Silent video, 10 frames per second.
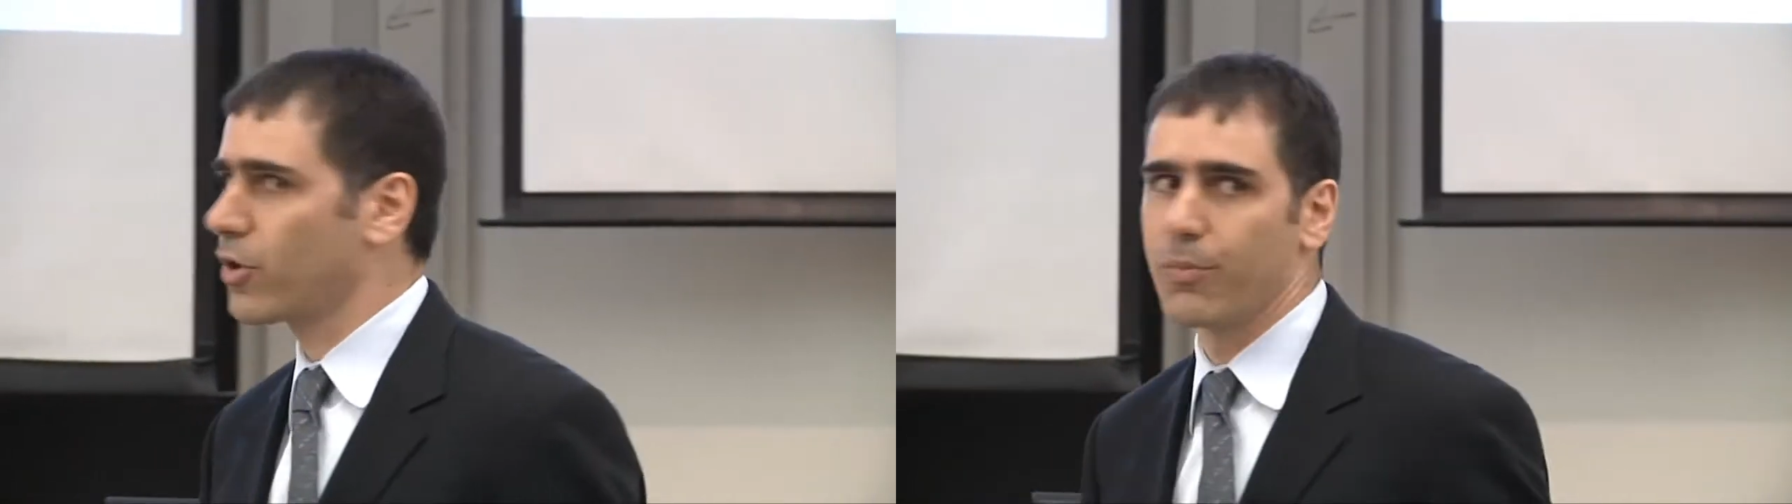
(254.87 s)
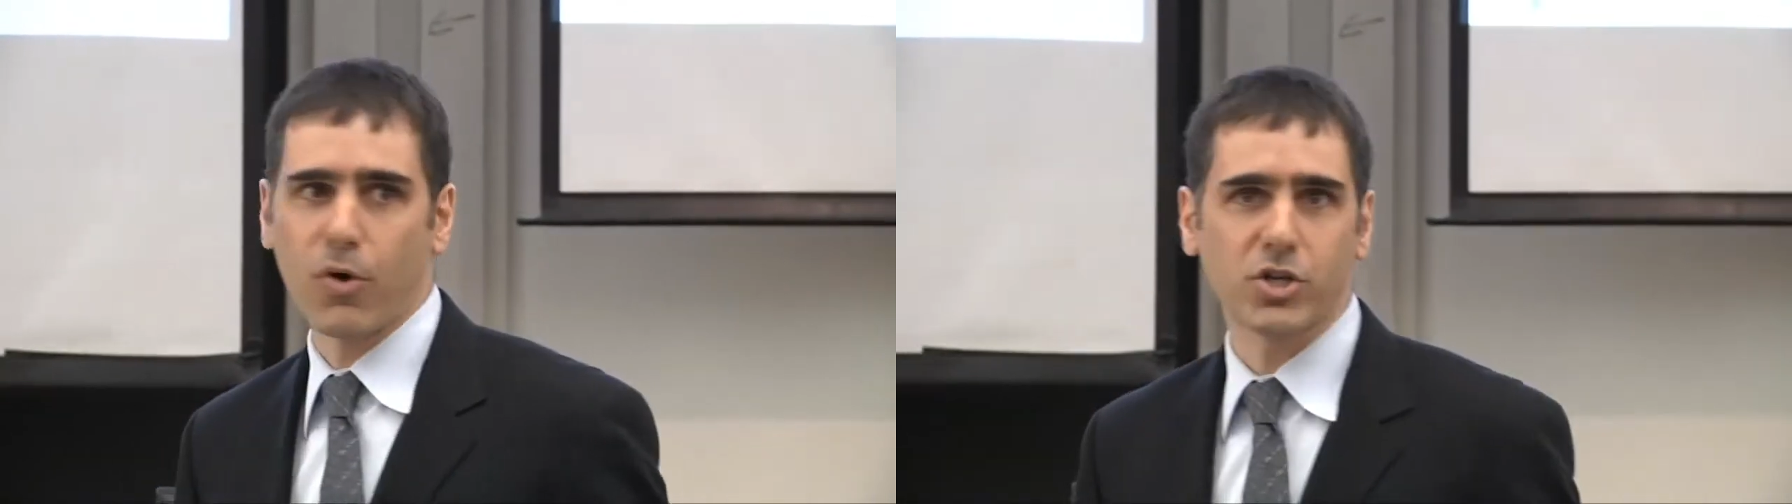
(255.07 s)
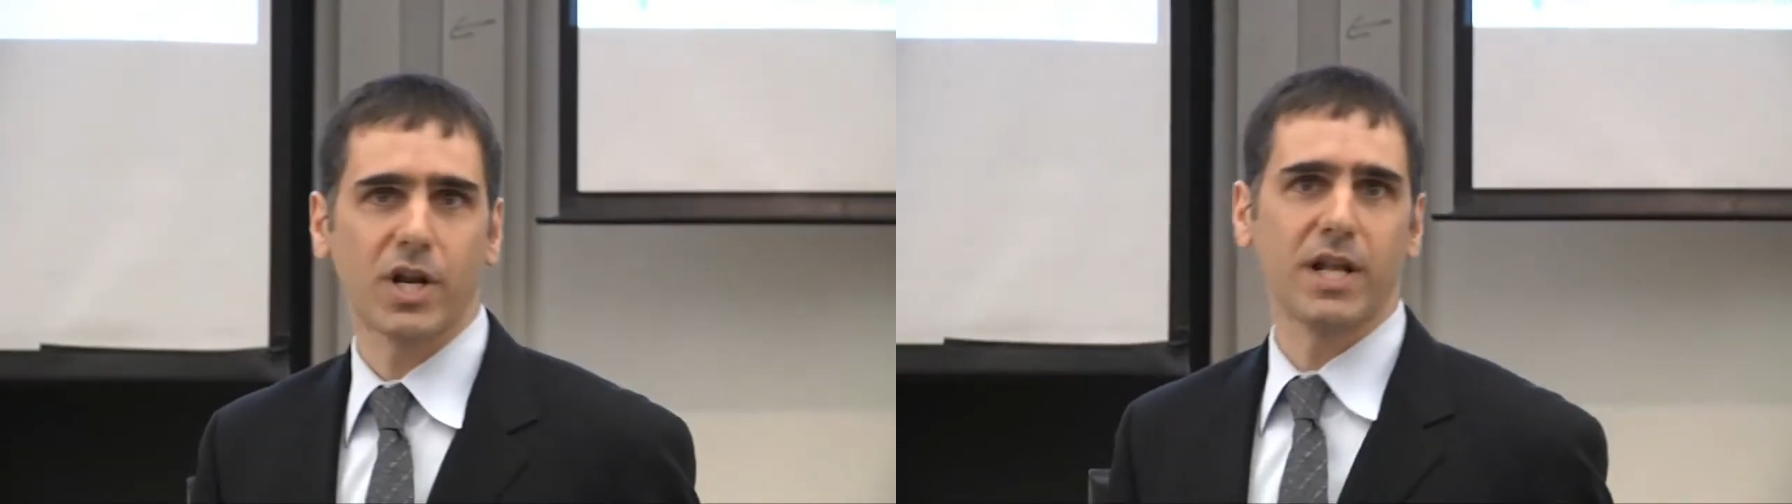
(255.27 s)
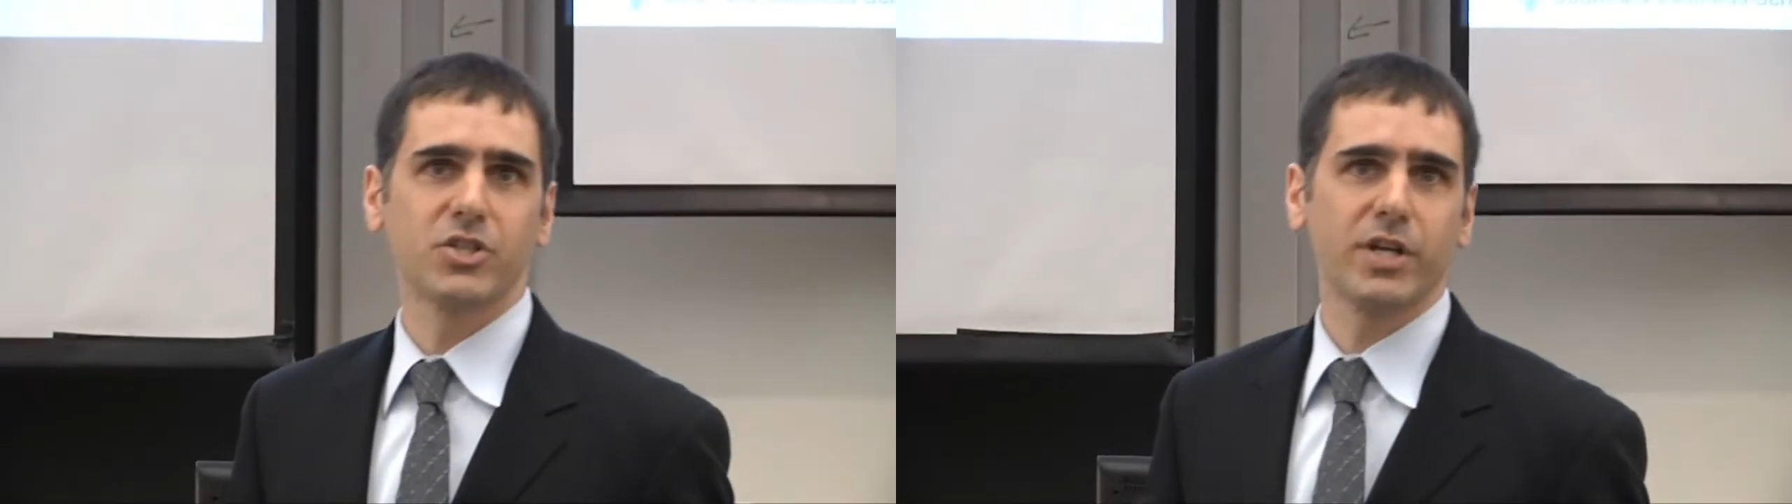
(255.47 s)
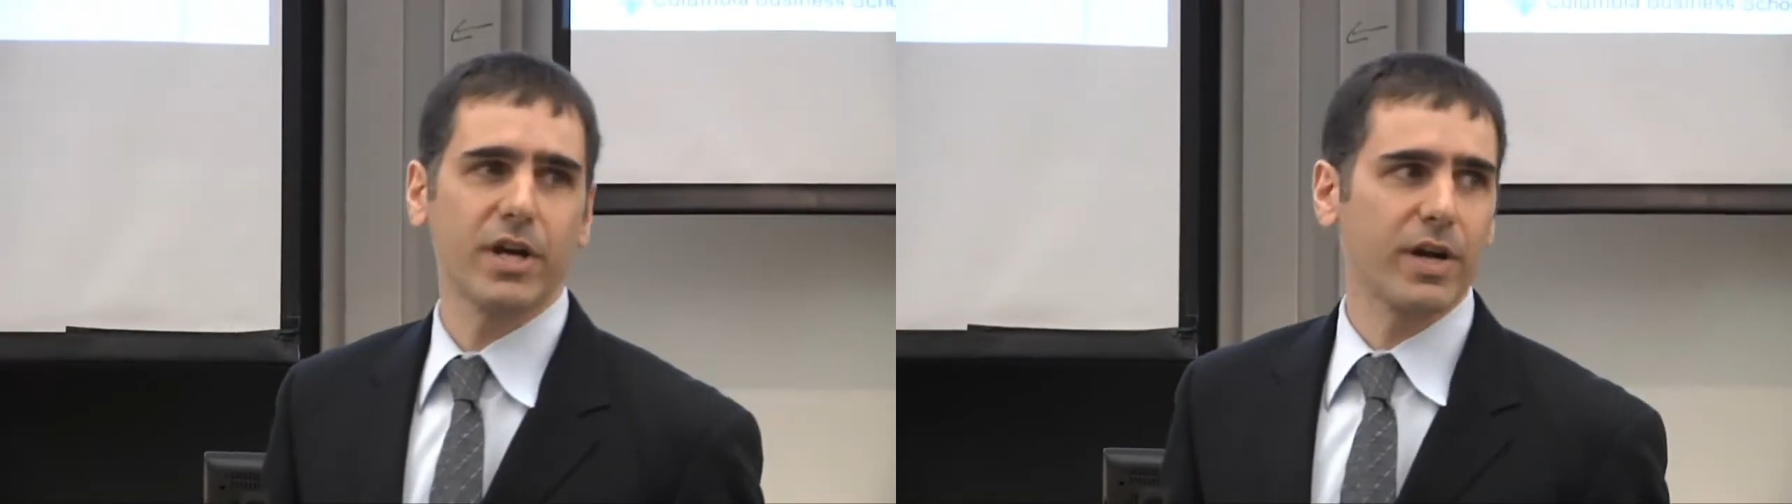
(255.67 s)
operational
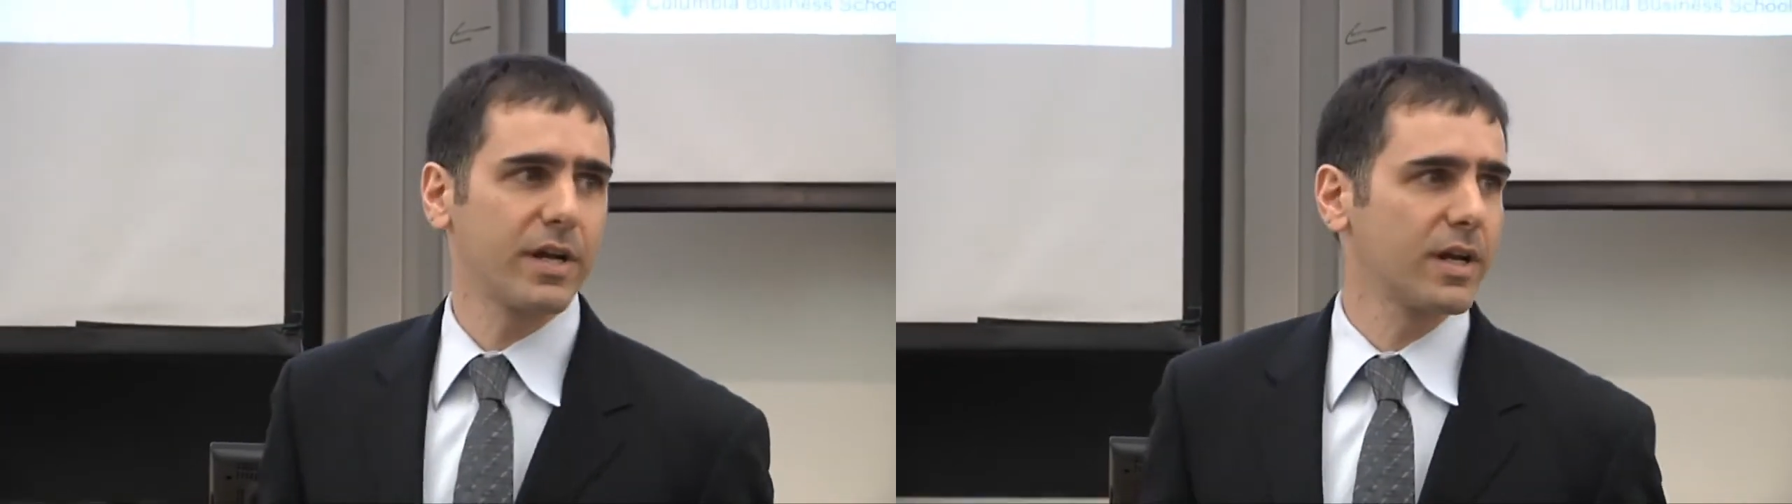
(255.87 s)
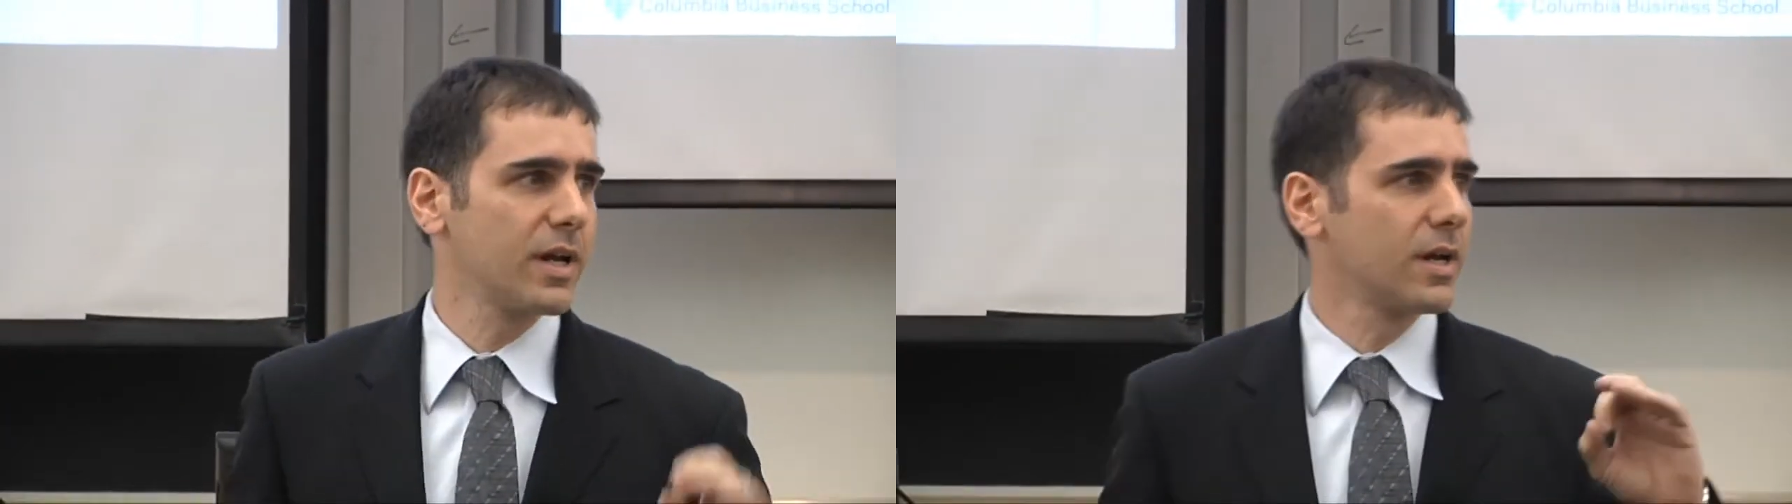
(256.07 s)
engineering,